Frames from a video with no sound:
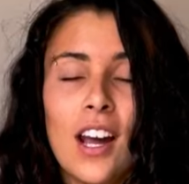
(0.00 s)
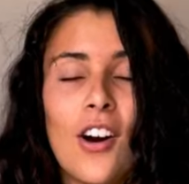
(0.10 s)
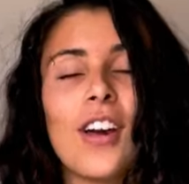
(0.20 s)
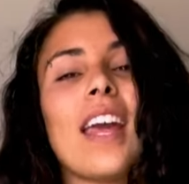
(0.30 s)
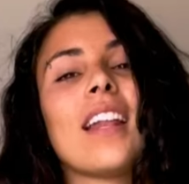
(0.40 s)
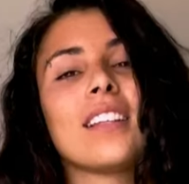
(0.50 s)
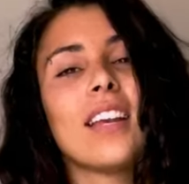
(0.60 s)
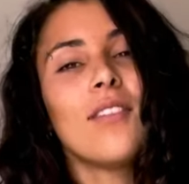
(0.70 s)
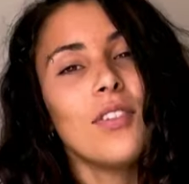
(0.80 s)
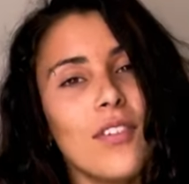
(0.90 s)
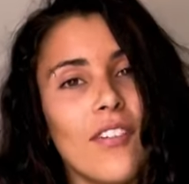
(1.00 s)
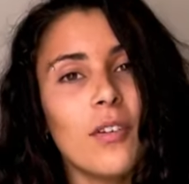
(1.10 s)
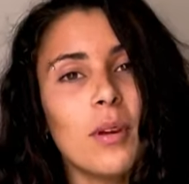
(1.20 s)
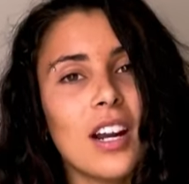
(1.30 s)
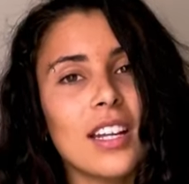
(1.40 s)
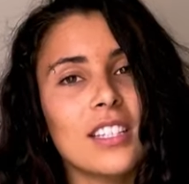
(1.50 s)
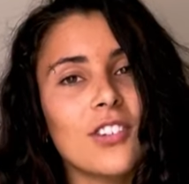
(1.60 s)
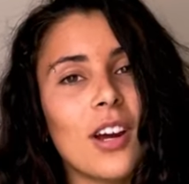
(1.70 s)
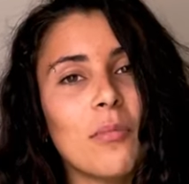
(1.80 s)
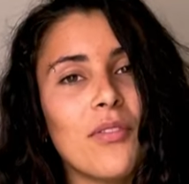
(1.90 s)
Okay, and if you've ever been on
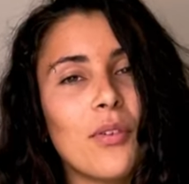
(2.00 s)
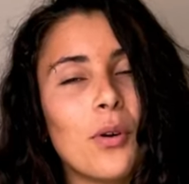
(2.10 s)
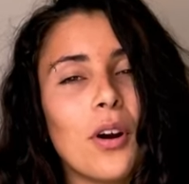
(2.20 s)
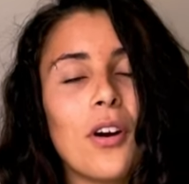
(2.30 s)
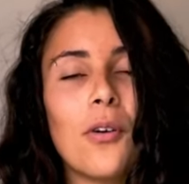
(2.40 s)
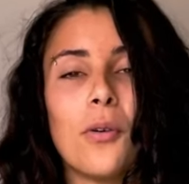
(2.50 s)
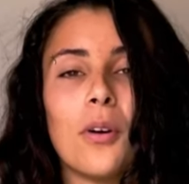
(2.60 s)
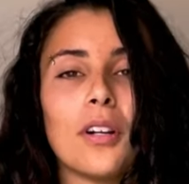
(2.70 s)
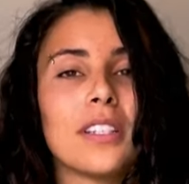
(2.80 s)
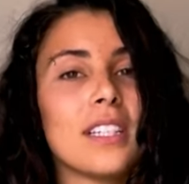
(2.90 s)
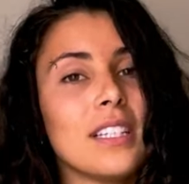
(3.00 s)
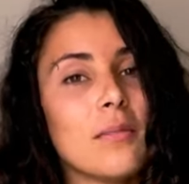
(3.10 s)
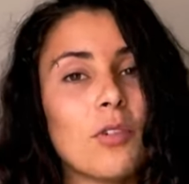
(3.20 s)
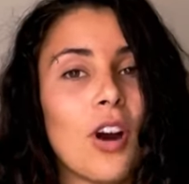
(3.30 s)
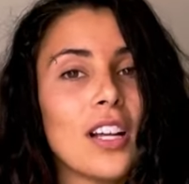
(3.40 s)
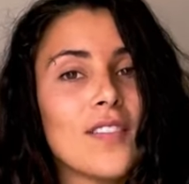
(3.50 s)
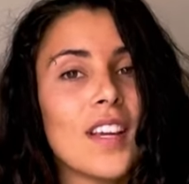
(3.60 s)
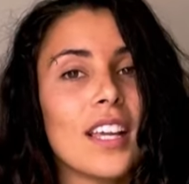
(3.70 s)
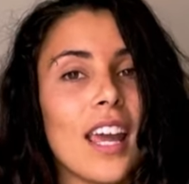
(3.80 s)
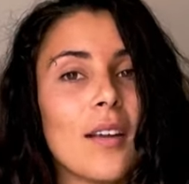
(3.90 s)
Instagram before or seen some
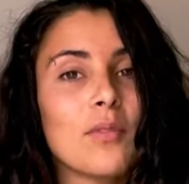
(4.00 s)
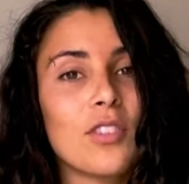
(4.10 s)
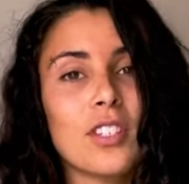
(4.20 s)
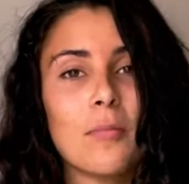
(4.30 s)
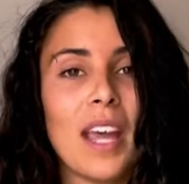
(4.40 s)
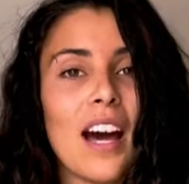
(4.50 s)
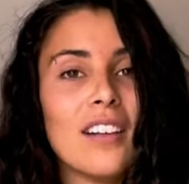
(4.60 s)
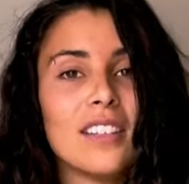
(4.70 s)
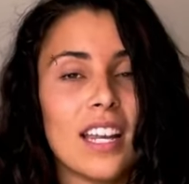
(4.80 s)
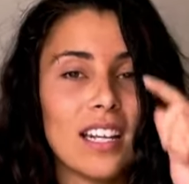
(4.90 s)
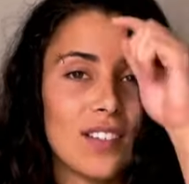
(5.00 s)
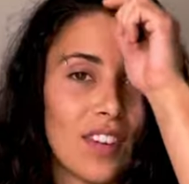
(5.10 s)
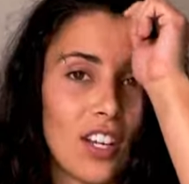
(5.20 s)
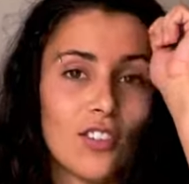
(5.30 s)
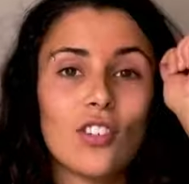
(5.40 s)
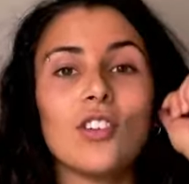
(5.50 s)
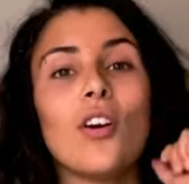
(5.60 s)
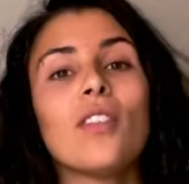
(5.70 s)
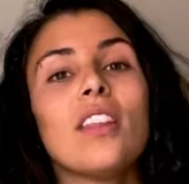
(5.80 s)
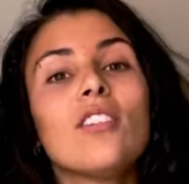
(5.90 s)
CrossFit games or some calisthenics videos, you
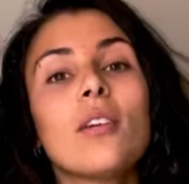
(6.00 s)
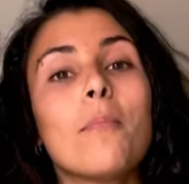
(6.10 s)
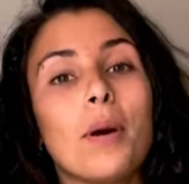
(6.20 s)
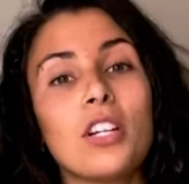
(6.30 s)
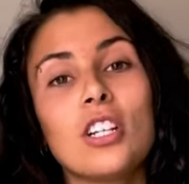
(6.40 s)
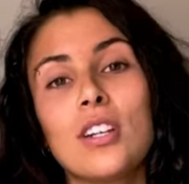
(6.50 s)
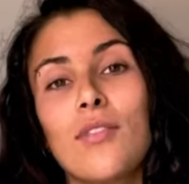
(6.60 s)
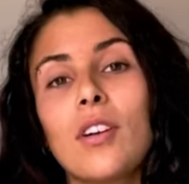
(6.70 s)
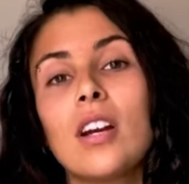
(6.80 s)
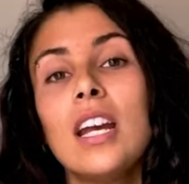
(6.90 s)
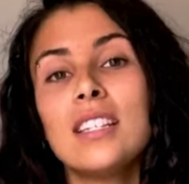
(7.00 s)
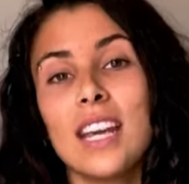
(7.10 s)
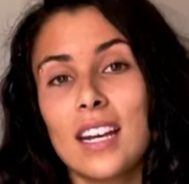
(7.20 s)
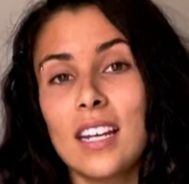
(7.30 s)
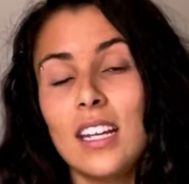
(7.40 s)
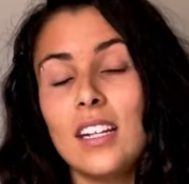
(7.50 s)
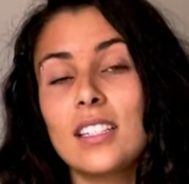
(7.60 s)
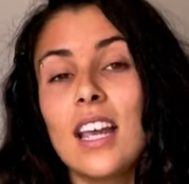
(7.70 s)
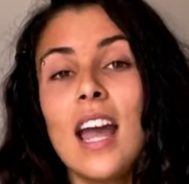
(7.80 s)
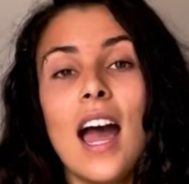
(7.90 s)
know that there's a bunch of different
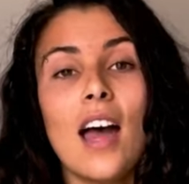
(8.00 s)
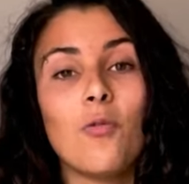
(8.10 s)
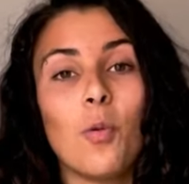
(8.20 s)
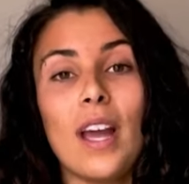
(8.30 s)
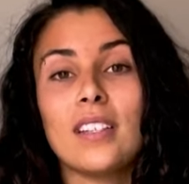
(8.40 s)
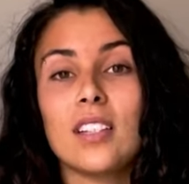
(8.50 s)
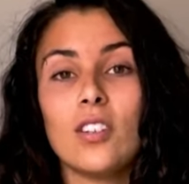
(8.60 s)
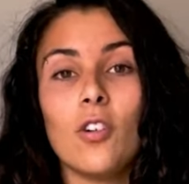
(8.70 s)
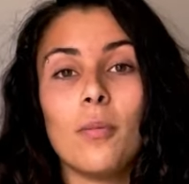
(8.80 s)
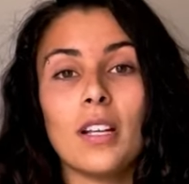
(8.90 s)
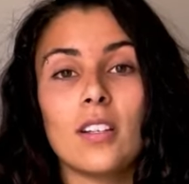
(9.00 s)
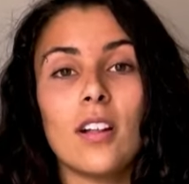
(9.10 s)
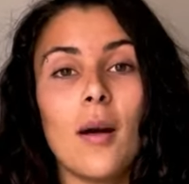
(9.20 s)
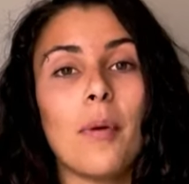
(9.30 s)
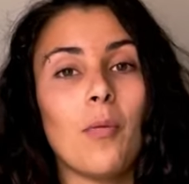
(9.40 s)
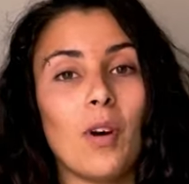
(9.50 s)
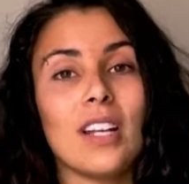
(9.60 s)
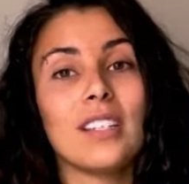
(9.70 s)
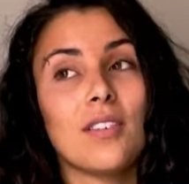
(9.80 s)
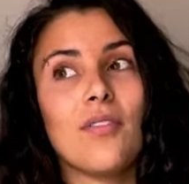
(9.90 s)
techniques and ways to do a muscle up and what
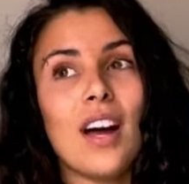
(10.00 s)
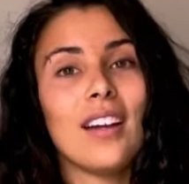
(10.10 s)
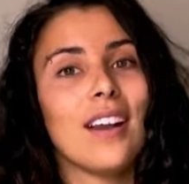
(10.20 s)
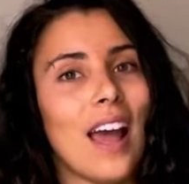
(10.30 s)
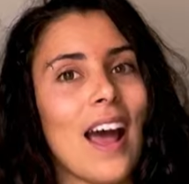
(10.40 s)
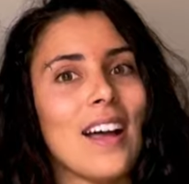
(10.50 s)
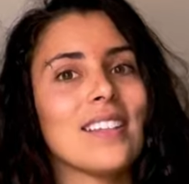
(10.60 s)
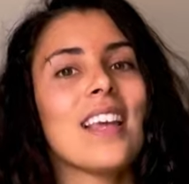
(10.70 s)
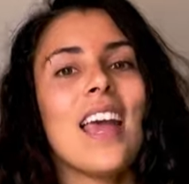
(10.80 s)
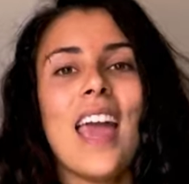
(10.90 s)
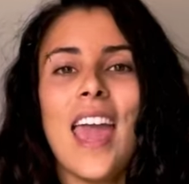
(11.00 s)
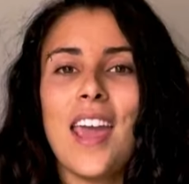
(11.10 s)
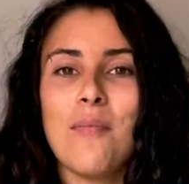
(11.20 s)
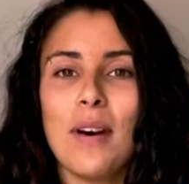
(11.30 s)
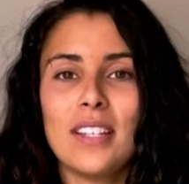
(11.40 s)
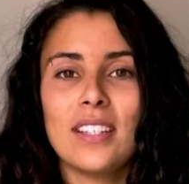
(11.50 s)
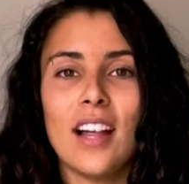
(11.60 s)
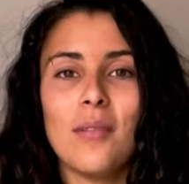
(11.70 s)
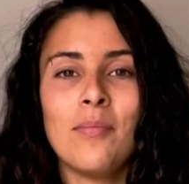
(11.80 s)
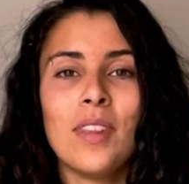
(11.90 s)
is defined as a muscle
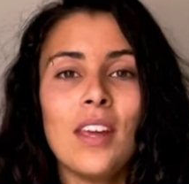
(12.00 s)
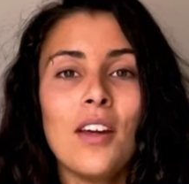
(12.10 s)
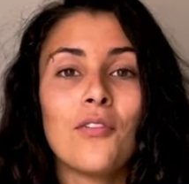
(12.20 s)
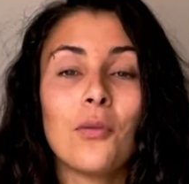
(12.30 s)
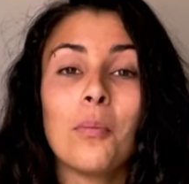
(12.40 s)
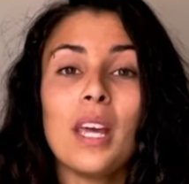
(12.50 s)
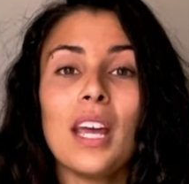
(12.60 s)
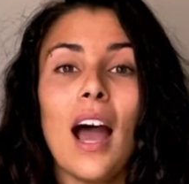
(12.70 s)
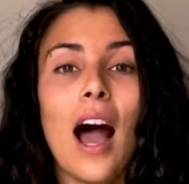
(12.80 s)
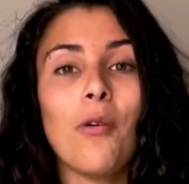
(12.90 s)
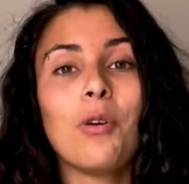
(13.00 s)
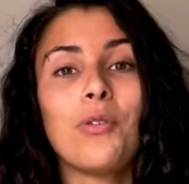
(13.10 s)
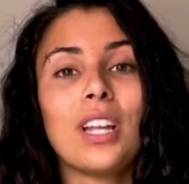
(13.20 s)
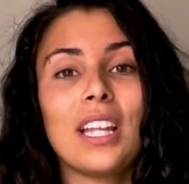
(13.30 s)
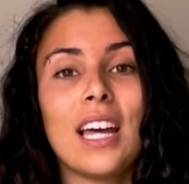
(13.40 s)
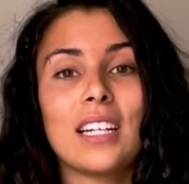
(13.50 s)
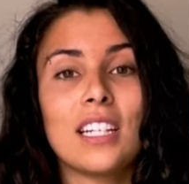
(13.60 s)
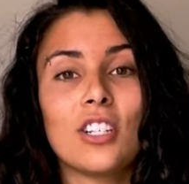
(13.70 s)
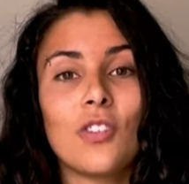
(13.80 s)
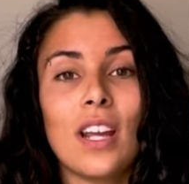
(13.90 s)
up. For me, I would really like to
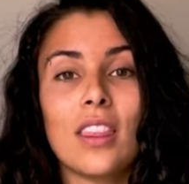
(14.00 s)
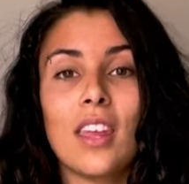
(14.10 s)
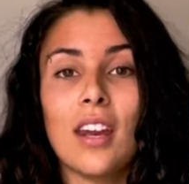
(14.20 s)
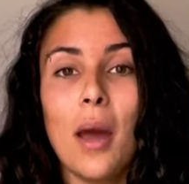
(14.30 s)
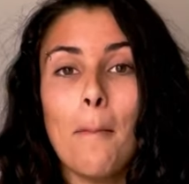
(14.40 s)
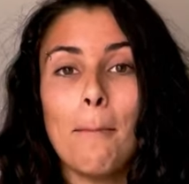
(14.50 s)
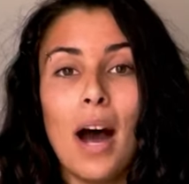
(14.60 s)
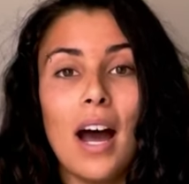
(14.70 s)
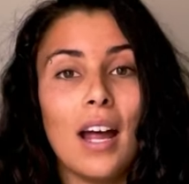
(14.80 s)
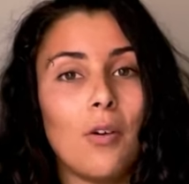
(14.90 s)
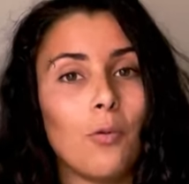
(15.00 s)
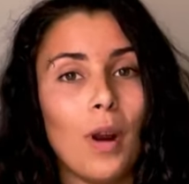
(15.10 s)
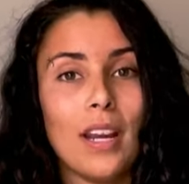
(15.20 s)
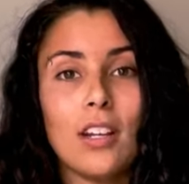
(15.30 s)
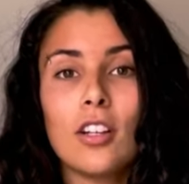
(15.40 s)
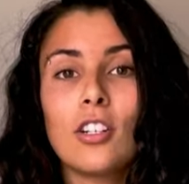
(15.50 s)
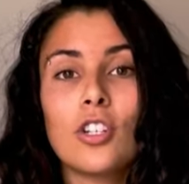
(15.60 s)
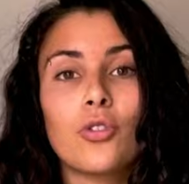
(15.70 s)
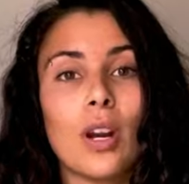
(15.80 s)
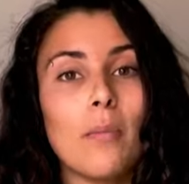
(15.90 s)
strengthen my regular
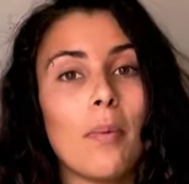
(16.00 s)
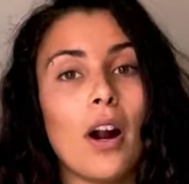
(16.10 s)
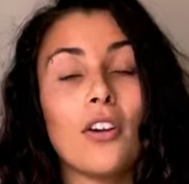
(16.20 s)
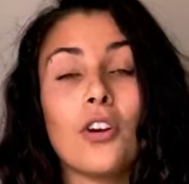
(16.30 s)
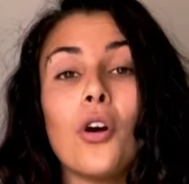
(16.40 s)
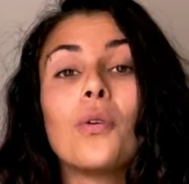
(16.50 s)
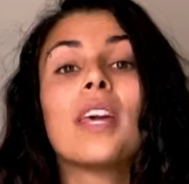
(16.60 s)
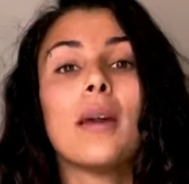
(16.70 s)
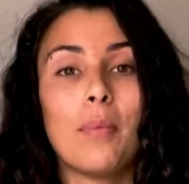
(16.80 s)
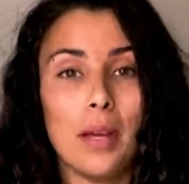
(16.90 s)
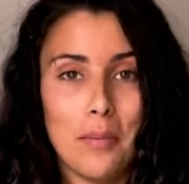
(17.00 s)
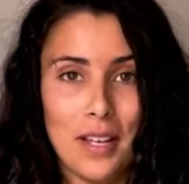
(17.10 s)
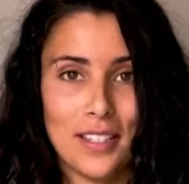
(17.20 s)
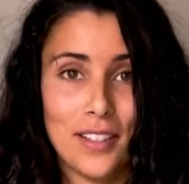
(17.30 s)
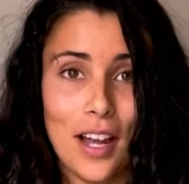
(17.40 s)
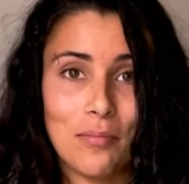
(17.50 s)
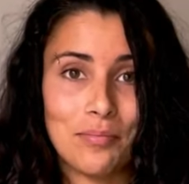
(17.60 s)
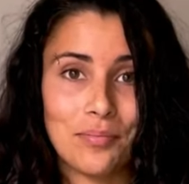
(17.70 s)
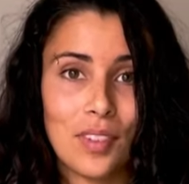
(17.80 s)
straight bar, no kipping muscle up.